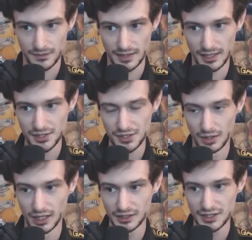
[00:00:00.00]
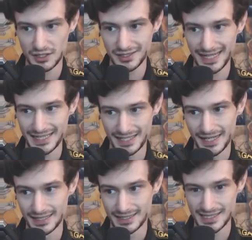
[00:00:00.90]
I also uninstalled last
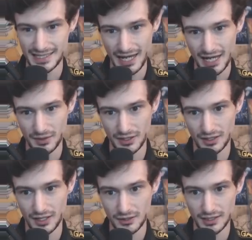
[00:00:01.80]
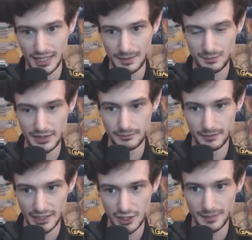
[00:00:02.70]
night. It's sad, but there are other games being
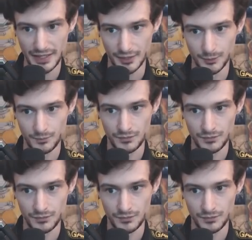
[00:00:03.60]
managed better.